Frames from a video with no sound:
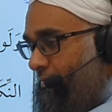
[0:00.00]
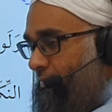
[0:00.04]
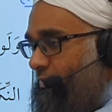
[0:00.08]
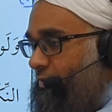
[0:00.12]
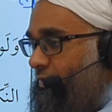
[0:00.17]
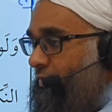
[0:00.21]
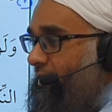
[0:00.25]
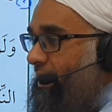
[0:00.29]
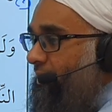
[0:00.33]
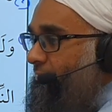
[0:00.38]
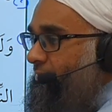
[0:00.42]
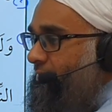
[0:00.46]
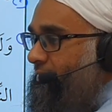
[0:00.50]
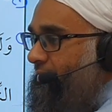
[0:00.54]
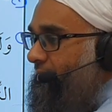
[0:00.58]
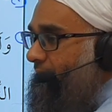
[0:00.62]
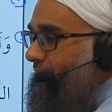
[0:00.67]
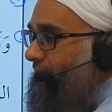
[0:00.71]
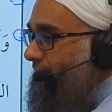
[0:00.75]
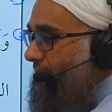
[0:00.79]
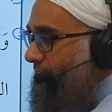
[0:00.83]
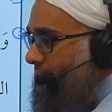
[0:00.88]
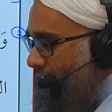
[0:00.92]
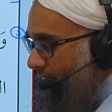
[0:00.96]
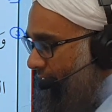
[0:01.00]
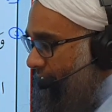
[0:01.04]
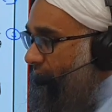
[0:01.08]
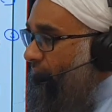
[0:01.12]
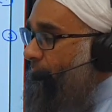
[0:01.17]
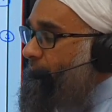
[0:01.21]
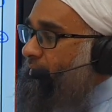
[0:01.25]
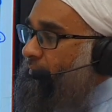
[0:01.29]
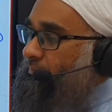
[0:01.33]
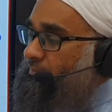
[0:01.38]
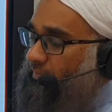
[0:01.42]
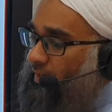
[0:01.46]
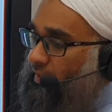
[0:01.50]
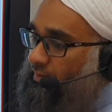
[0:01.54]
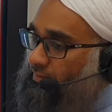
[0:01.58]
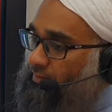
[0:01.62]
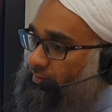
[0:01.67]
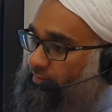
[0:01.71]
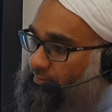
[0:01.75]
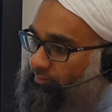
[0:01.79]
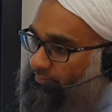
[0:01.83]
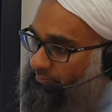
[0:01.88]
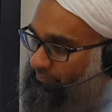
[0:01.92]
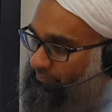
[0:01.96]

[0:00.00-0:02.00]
she inherited, then the nikah becomes batil.